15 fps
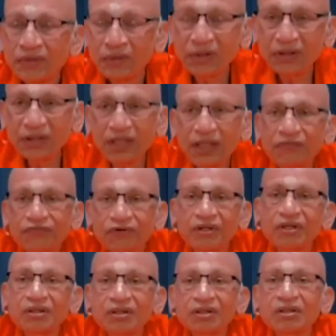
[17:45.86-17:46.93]

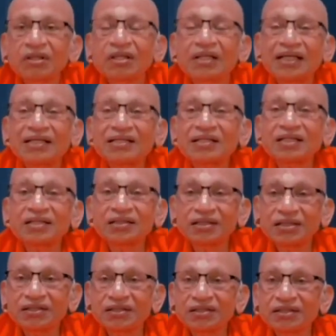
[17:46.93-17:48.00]
Therefore,
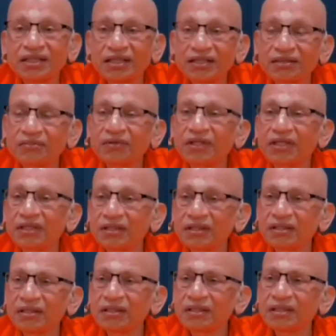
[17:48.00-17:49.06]
restlessness is there in the
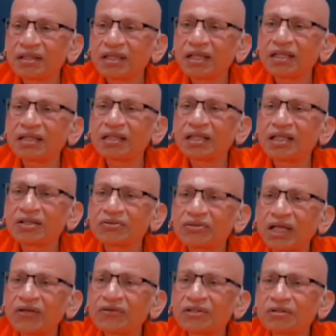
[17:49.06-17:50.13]
mind, and that
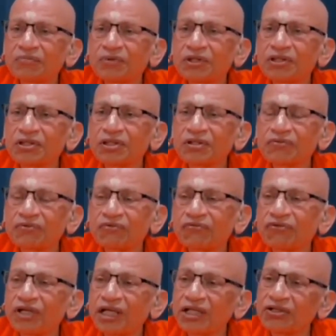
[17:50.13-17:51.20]
drives a person from
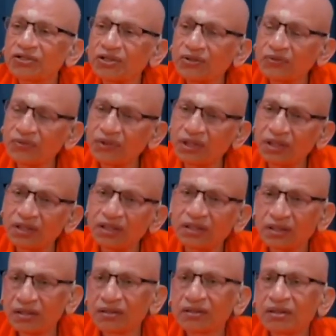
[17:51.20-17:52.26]
one action to the
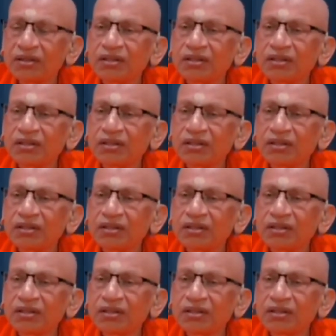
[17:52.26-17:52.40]
other.